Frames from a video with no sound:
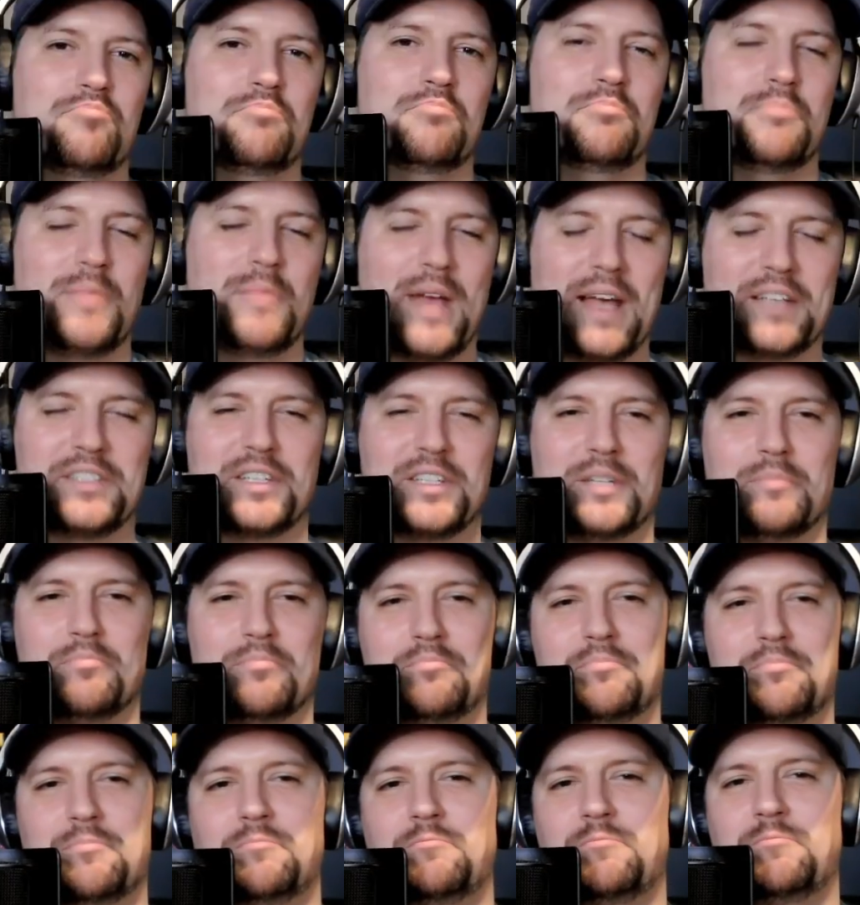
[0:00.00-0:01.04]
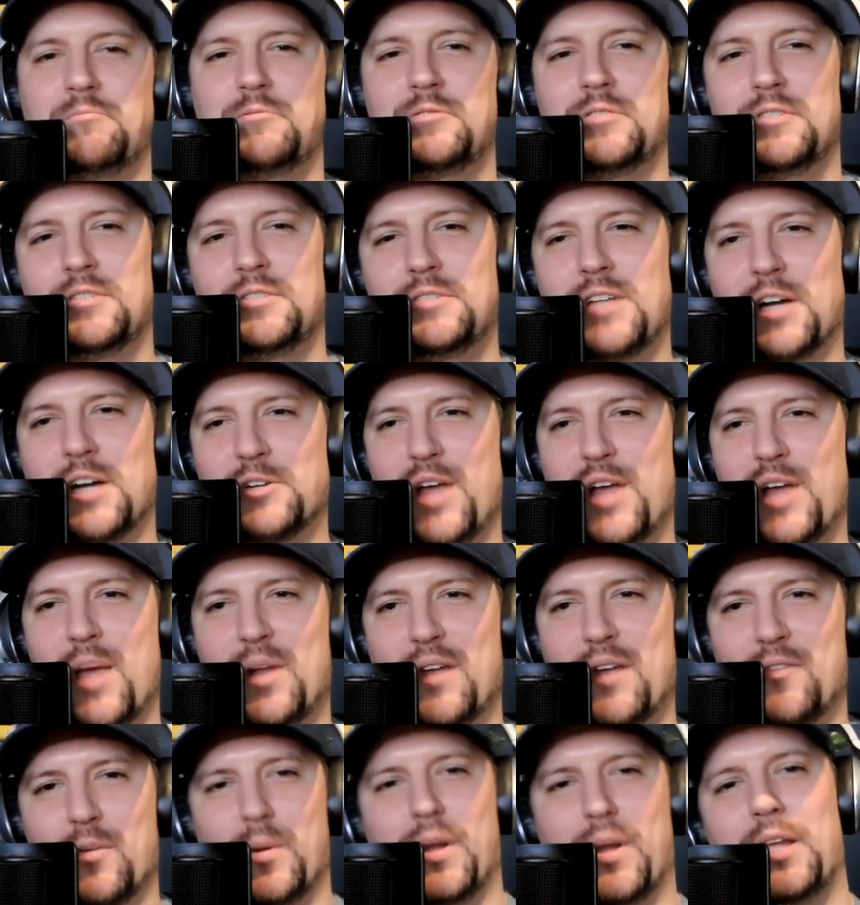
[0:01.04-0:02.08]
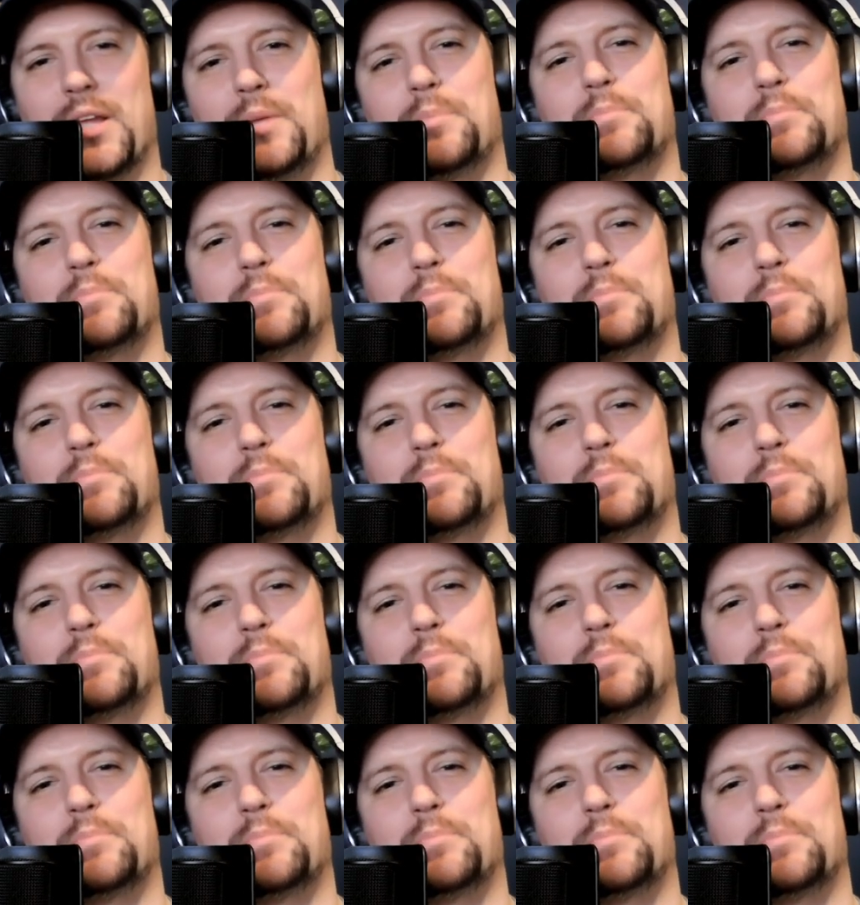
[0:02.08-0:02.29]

Excellent. Dr. Hammond, everybody.